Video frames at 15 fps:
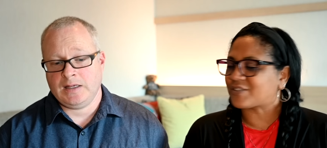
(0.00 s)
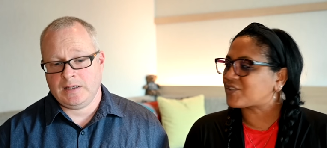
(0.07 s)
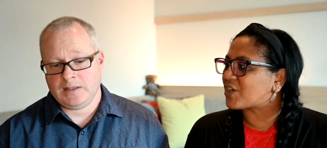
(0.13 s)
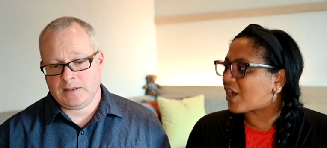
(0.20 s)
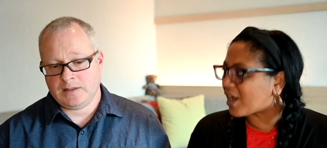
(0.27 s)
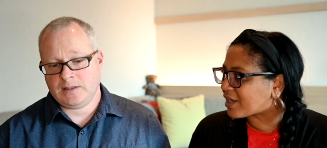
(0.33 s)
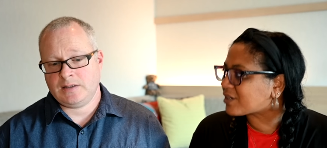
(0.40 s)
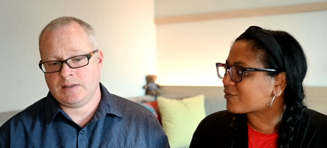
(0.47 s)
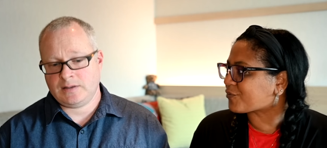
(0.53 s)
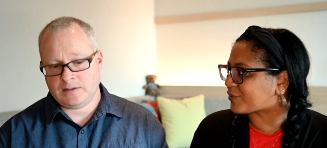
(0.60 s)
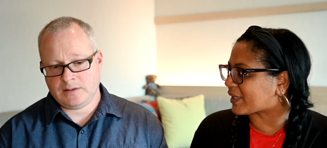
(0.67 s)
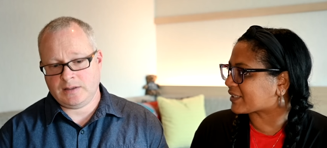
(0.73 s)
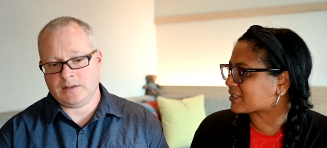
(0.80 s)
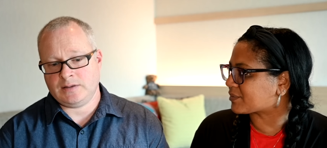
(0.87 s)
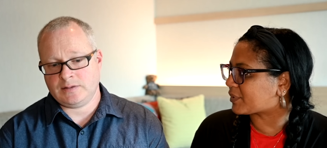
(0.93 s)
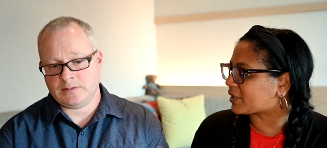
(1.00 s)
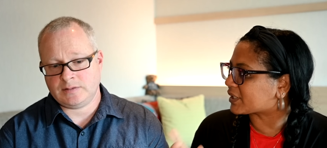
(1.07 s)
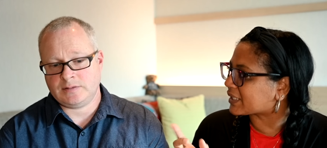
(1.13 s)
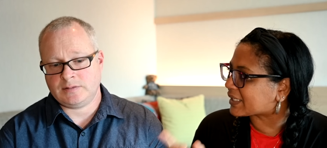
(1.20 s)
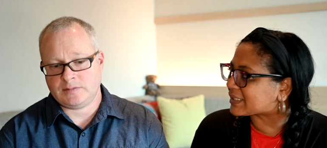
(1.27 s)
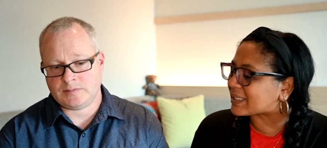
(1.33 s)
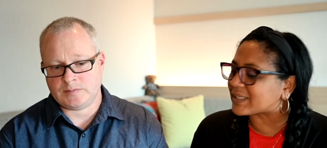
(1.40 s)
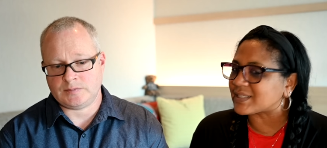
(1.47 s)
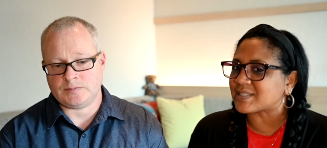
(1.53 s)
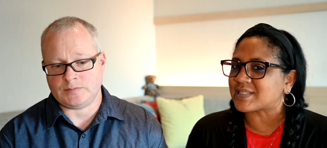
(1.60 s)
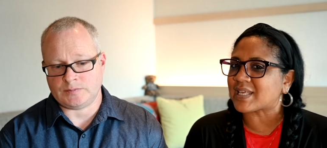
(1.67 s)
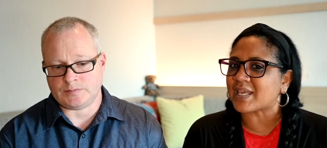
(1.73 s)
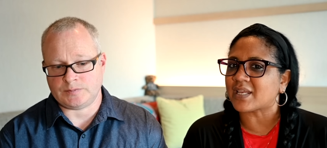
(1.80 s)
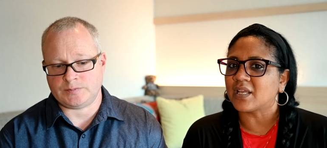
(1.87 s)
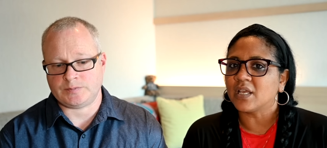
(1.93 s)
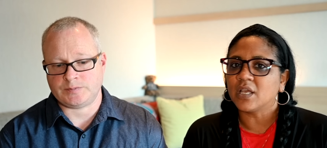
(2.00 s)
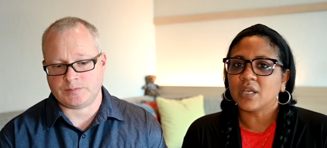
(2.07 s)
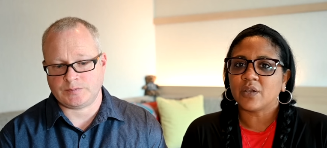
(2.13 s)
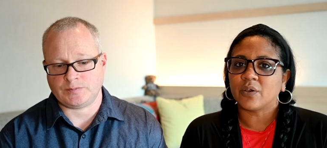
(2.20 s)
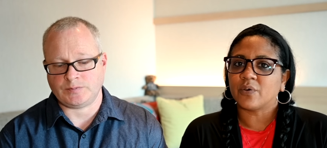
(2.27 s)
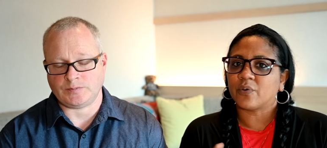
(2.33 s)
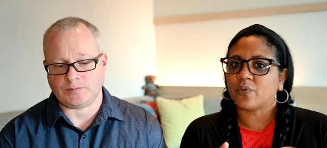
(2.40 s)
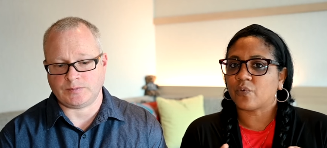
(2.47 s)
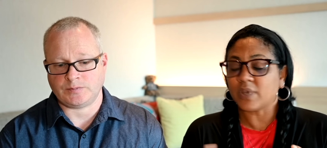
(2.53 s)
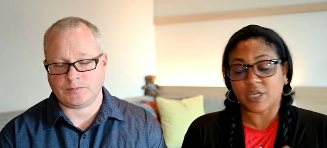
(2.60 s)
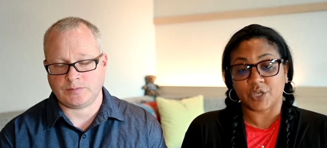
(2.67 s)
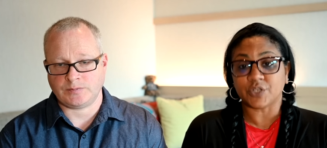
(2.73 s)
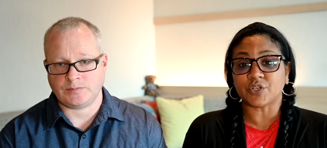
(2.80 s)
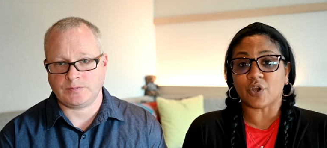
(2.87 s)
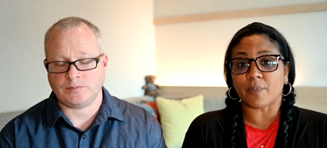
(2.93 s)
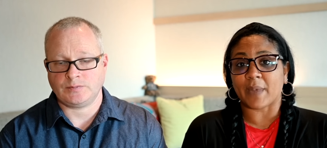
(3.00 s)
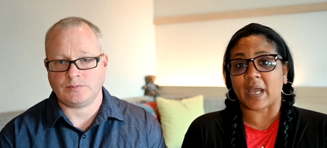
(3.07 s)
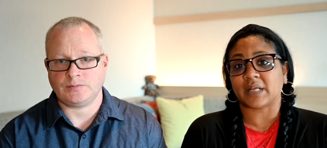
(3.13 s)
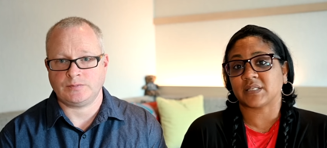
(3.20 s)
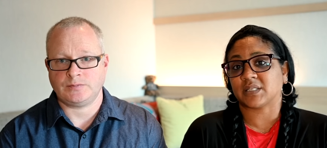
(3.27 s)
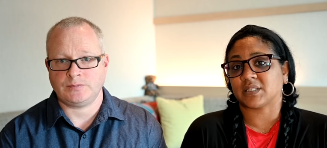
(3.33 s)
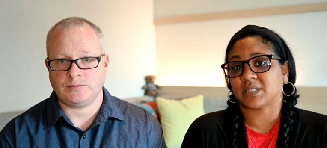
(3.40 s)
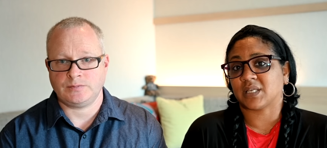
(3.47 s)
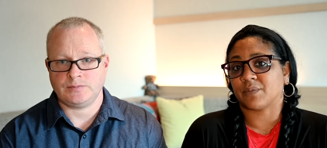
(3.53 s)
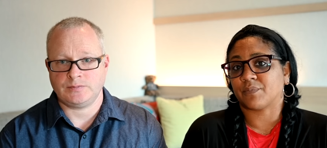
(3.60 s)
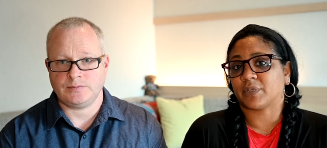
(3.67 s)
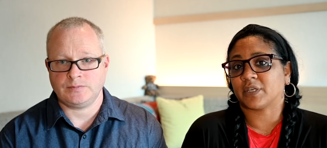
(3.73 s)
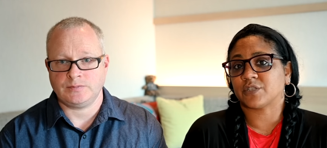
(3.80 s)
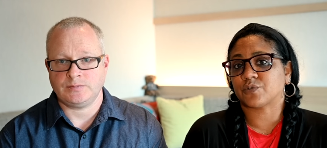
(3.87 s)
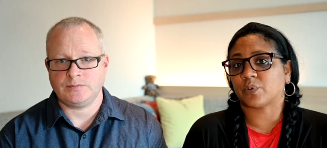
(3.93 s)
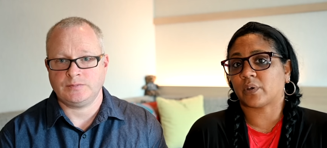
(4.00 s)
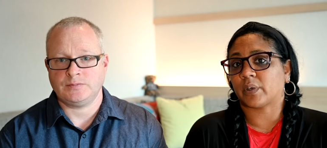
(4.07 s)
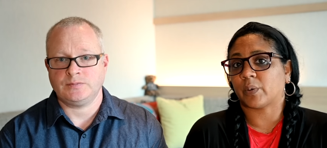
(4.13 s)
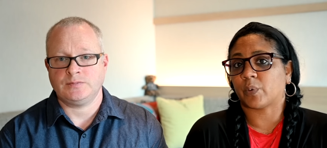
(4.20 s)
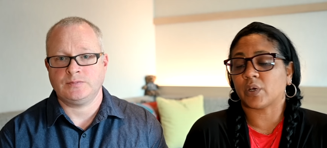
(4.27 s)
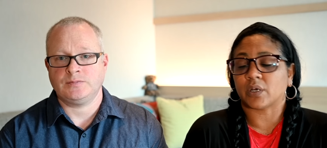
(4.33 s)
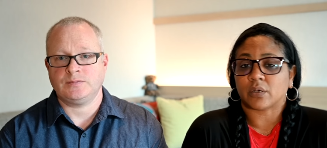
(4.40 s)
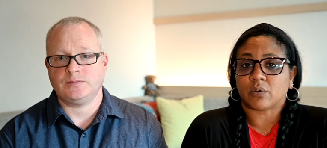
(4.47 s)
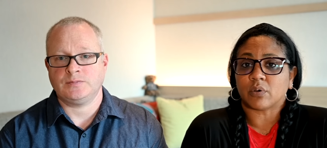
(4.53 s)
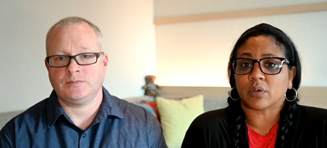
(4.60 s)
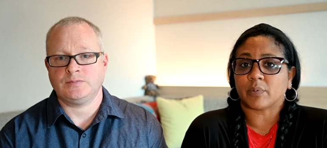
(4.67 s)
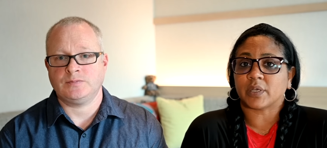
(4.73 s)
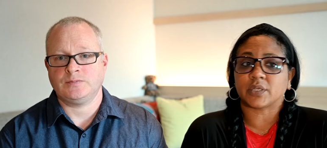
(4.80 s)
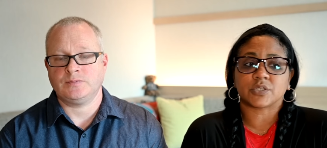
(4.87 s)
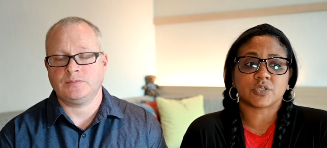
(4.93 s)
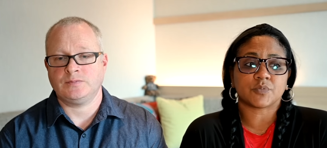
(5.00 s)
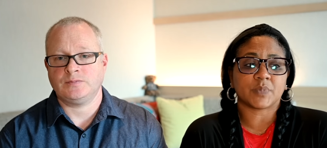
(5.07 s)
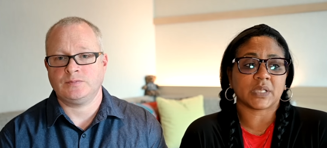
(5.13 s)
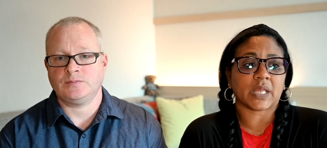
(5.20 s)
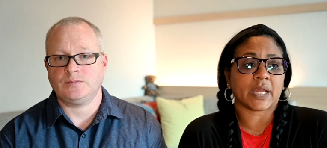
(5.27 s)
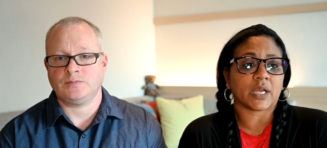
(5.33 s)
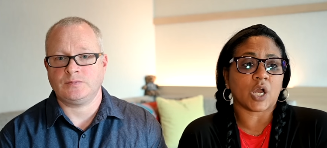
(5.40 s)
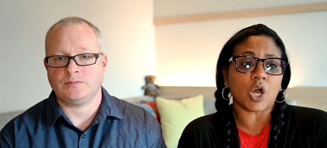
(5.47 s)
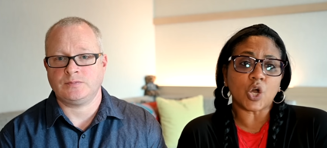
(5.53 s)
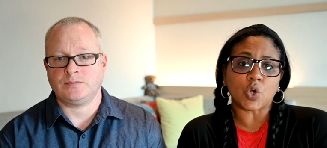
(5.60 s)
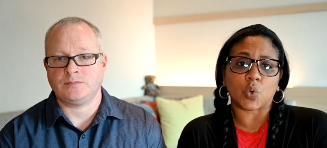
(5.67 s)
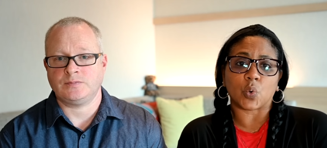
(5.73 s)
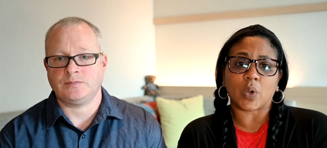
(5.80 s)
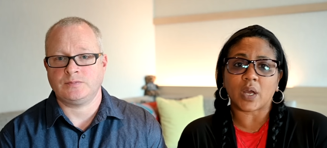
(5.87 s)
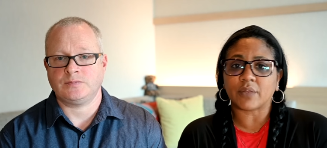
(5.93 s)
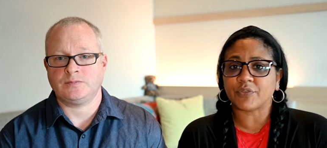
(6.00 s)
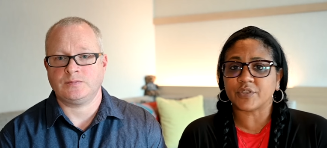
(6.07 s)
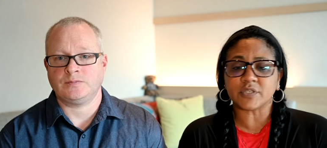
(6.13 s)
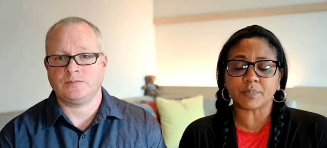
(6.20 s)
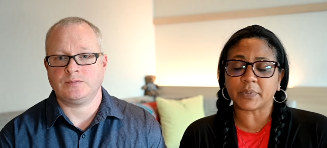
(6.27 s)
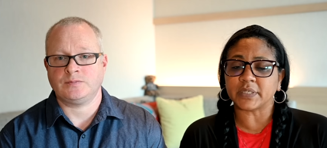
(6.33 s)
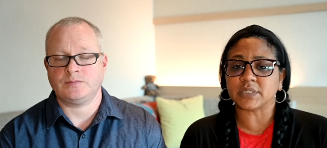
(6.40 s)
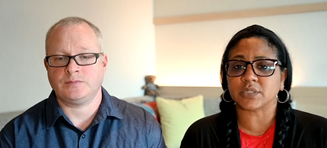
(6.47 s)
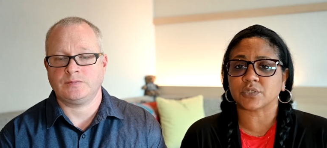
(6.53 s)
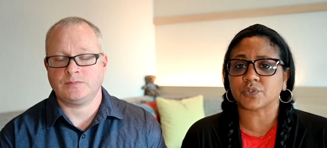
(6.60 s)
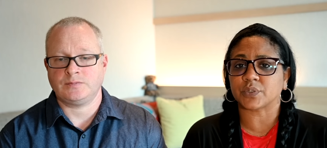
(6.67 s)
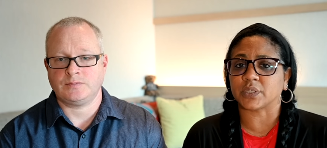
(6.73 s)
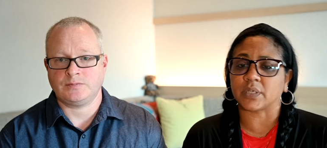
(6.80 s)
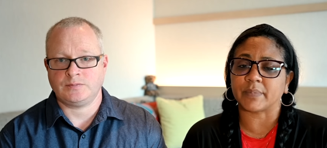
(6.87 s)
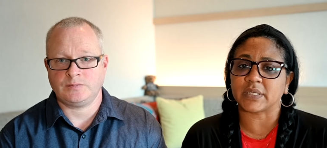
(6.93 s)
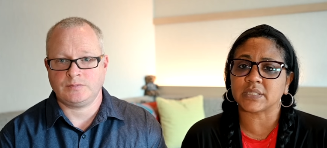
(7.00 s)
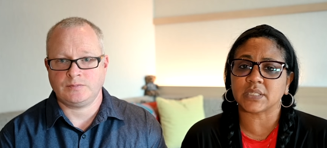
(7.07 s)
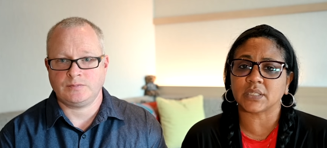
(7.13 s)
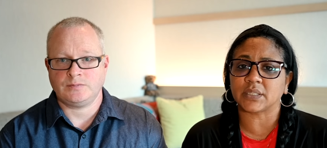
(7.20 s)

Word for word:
Speaker 1: a ton of flexibility, yeah. and like you said, we could go back to the same place where we were, or we could just be like, oh, this place looks really amazing.